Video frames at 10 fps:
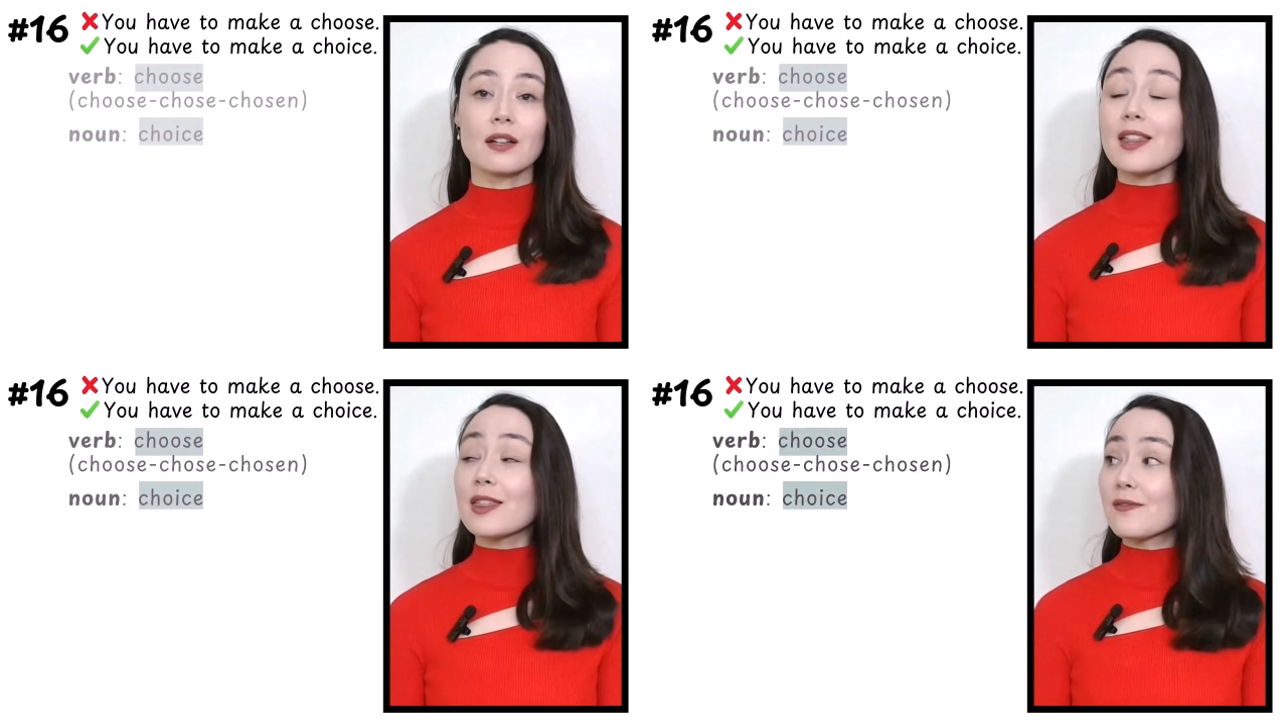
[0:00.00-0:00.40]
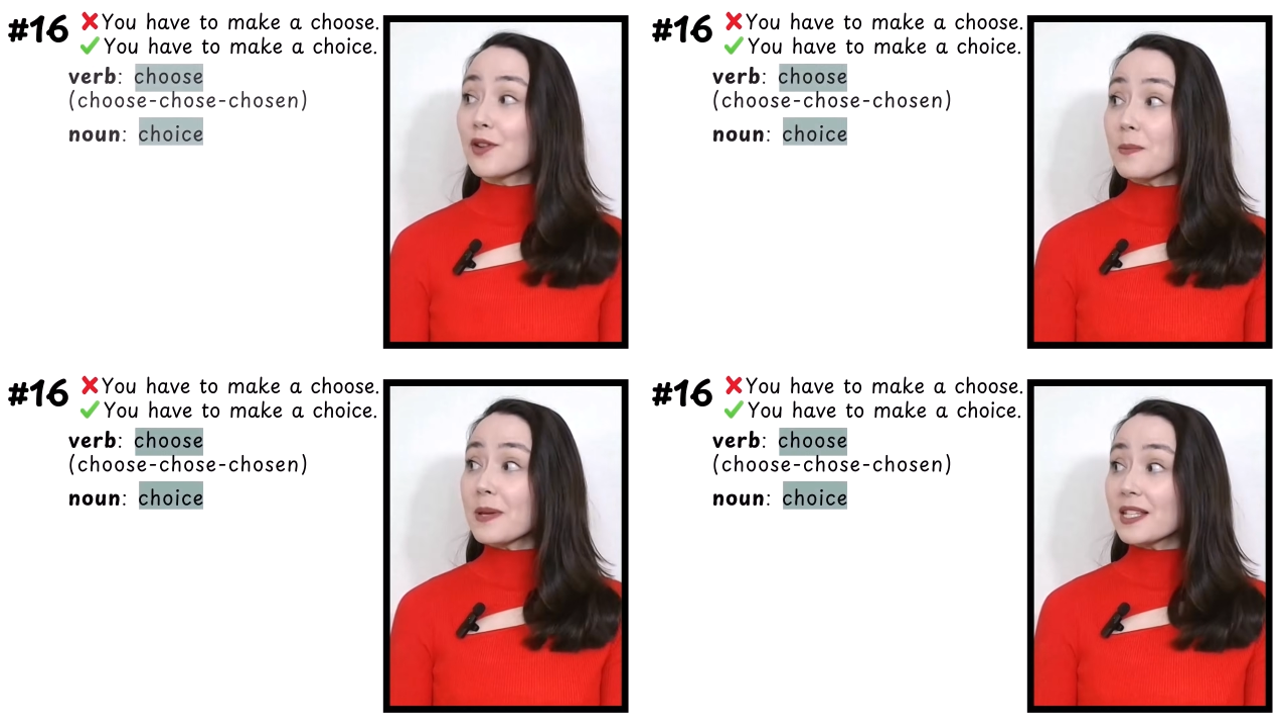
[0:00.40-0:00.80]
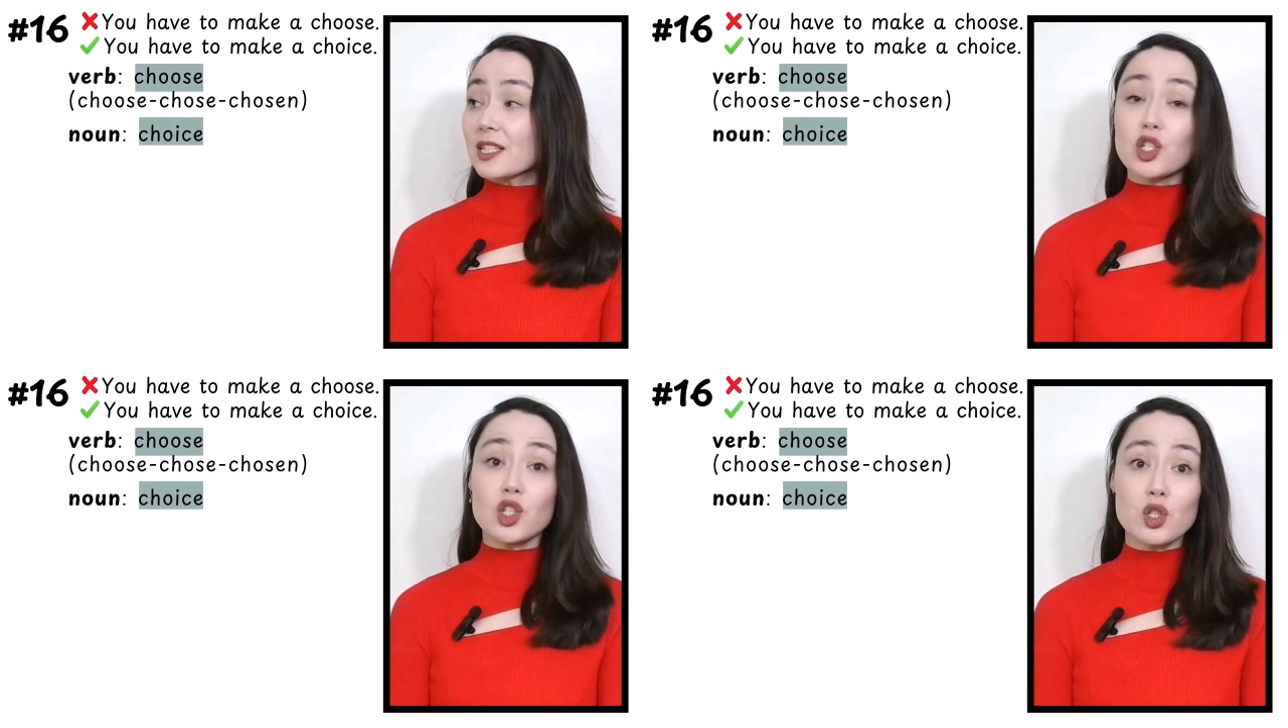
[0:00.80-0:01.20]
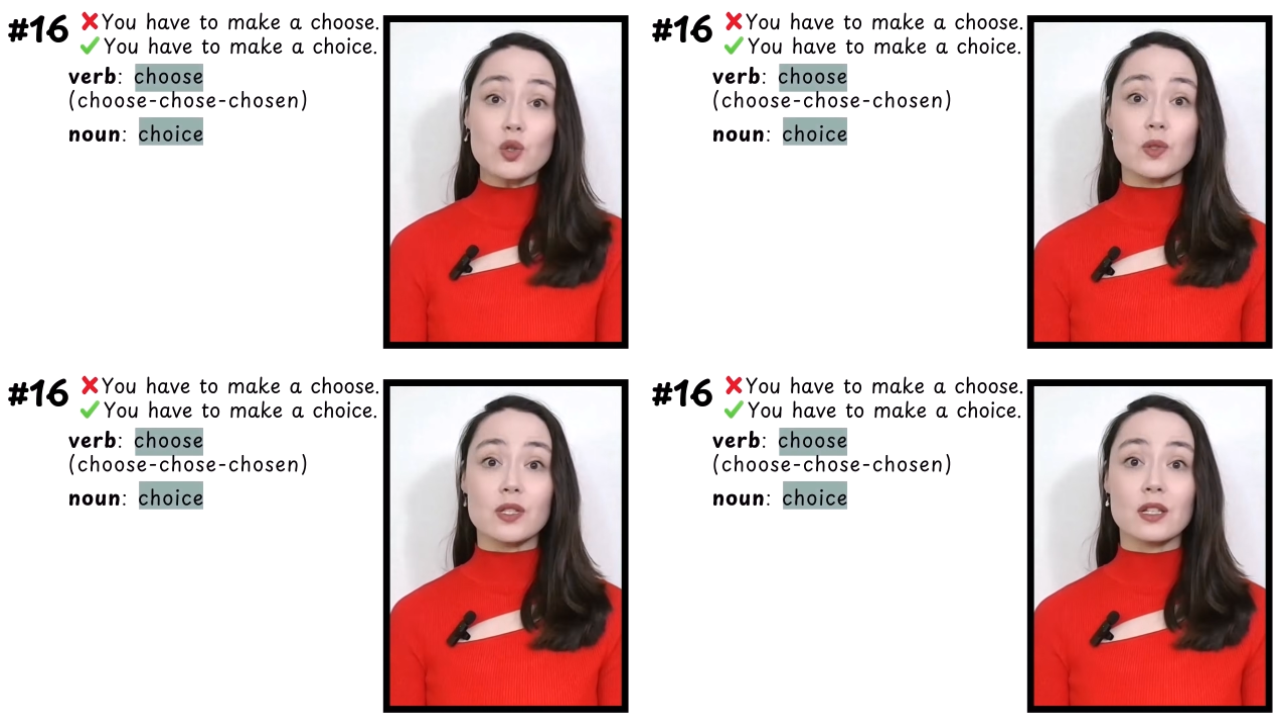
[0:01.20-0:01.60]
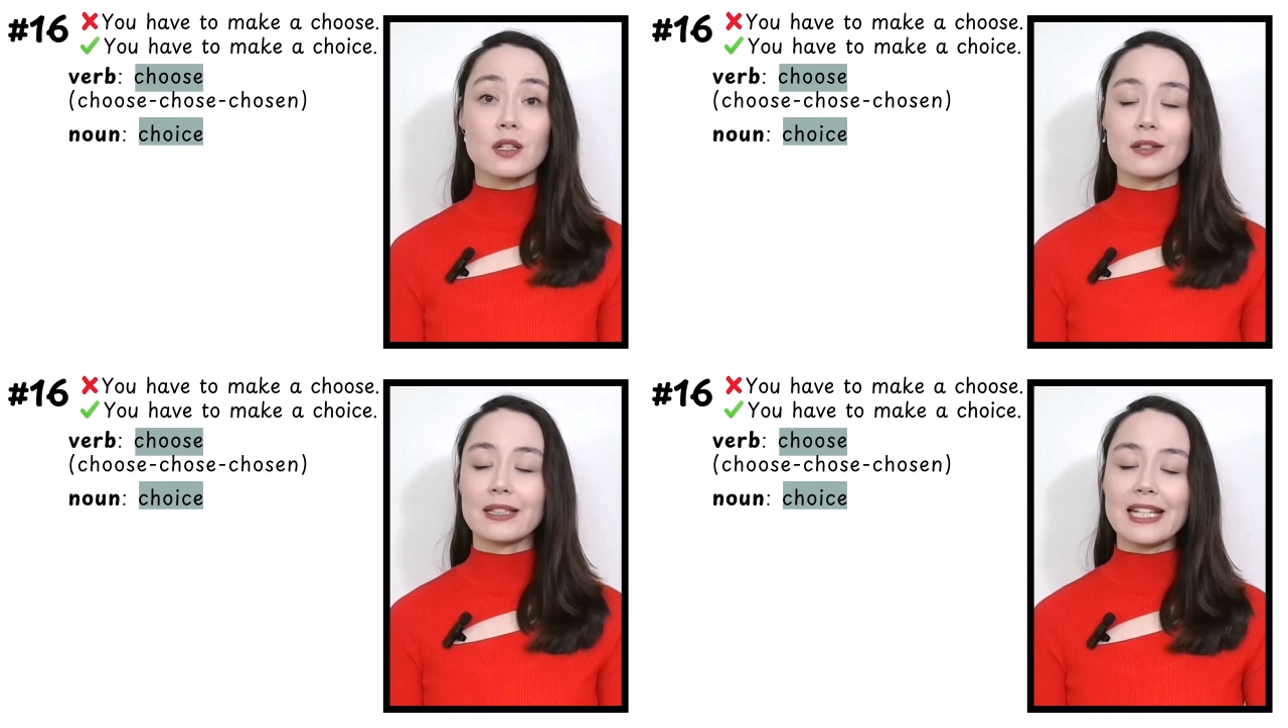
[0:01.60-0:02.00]
The verb is choose.
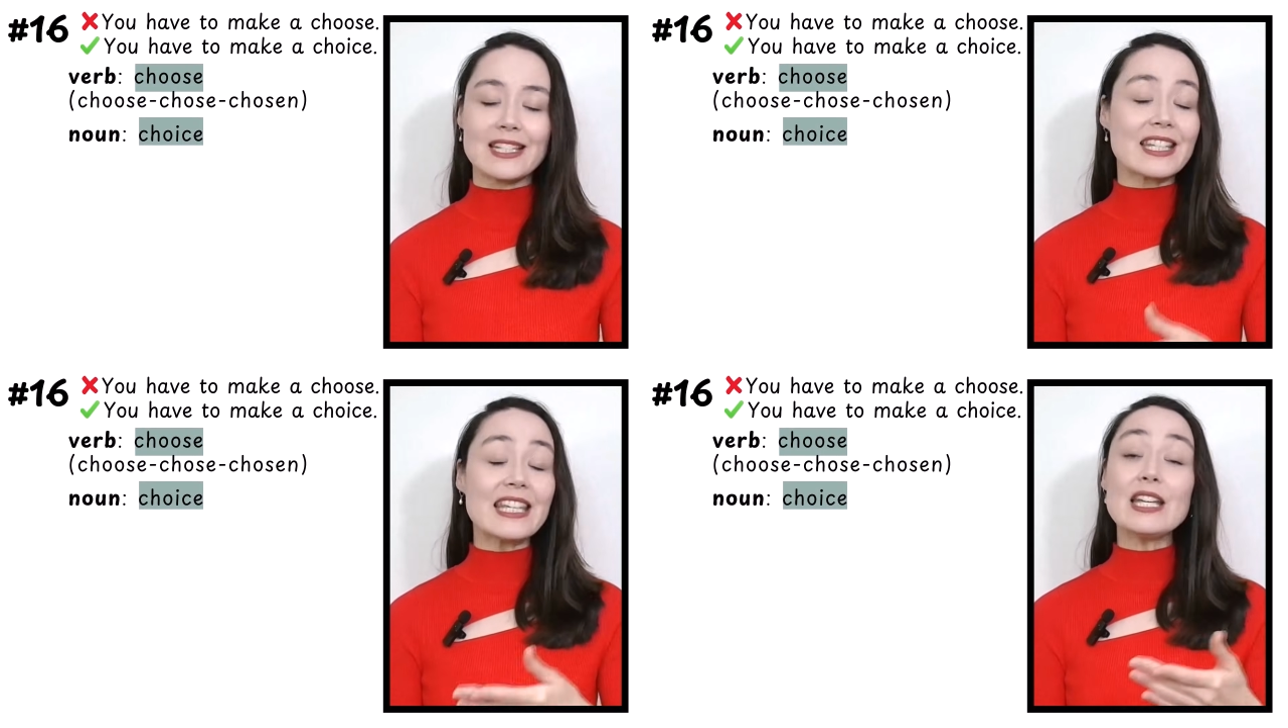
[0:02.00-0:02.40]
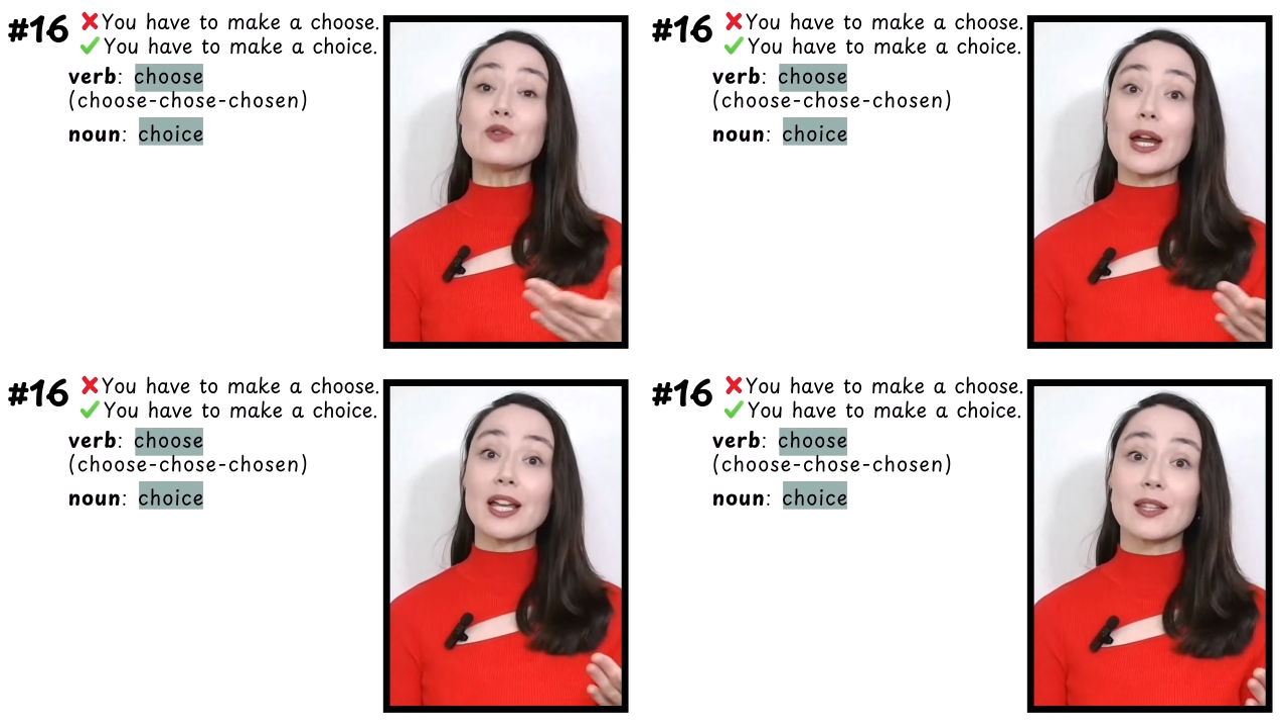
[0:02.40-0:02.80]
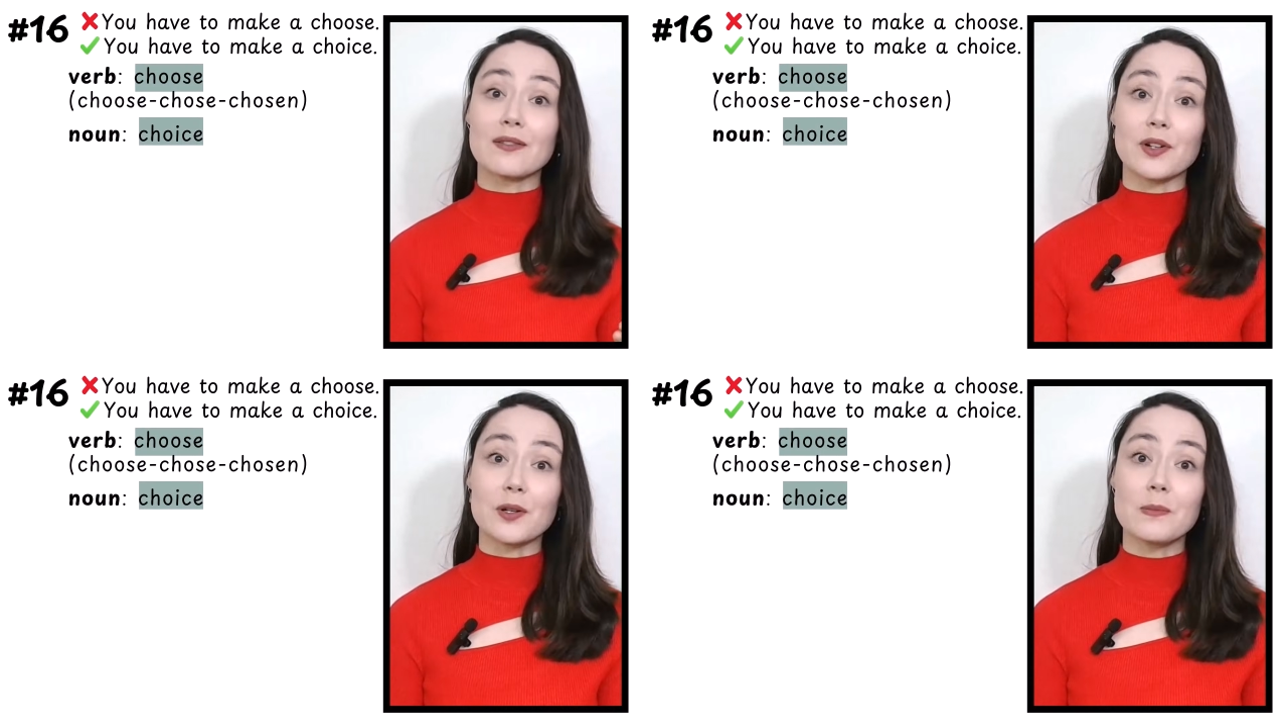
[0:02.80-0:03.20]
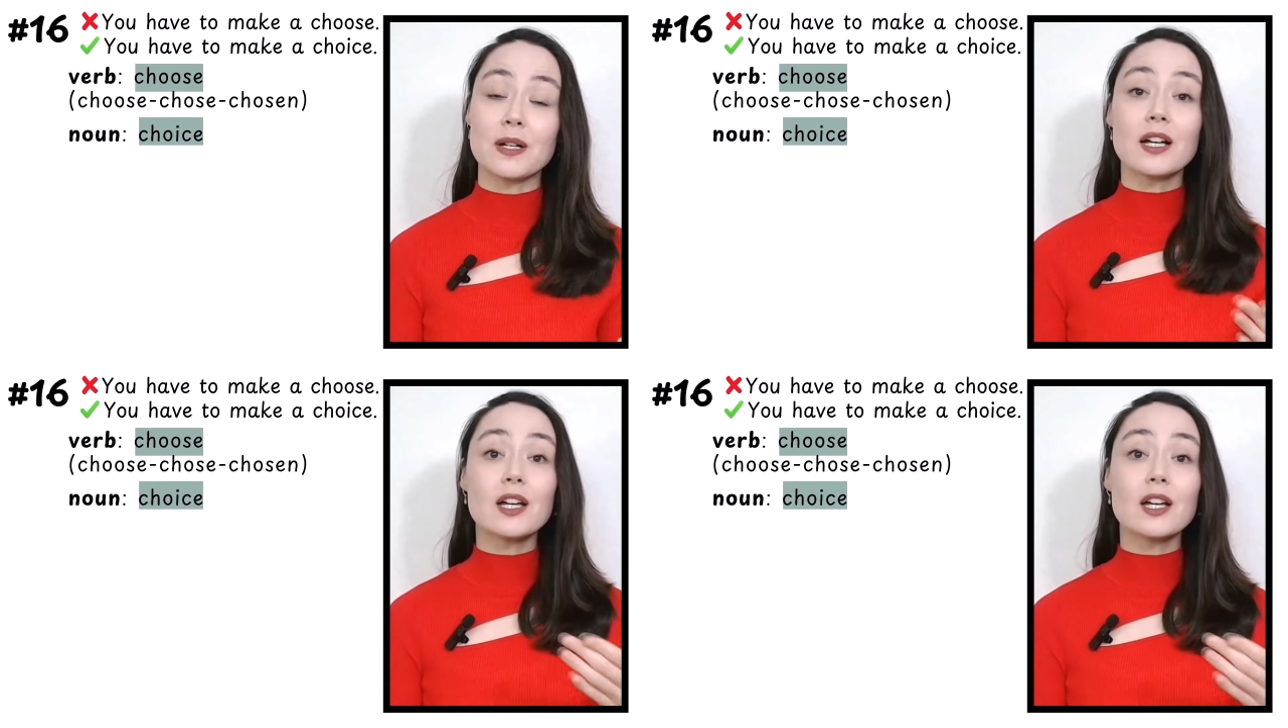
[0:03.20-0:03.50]
It's an irregular verb.